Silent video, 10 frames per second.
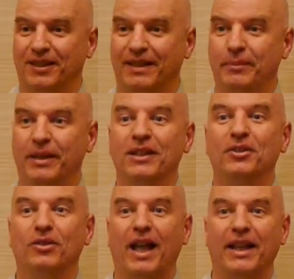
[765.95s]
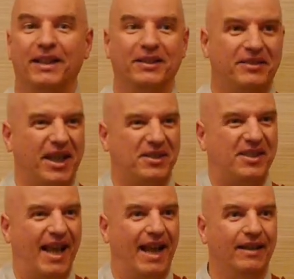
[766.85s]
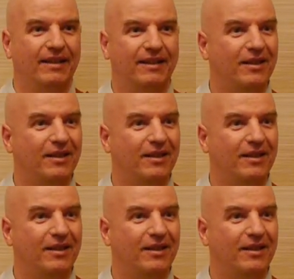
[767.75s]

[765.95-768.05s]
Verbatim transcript: and they begin to like it. That's Zen!